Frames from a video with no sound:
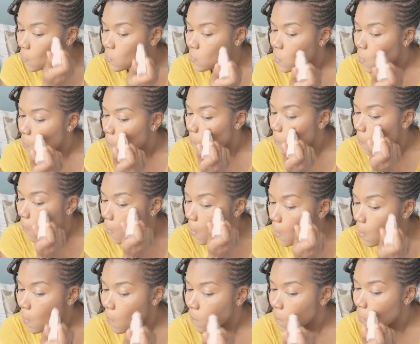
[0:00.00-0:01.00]
So
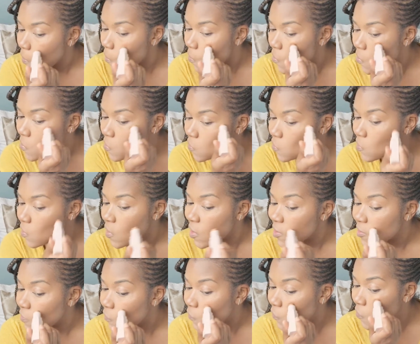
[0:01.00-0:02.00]
Rum
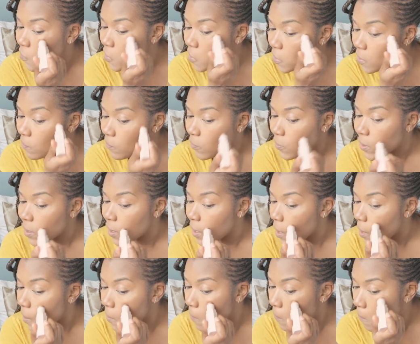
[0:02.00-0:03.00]
it's really
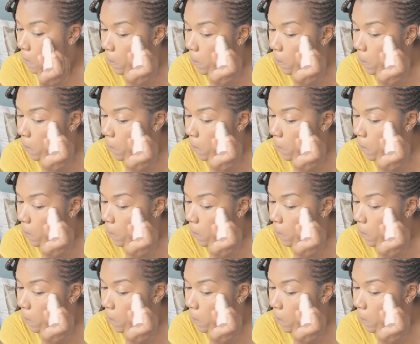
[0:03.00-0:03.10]
pretty,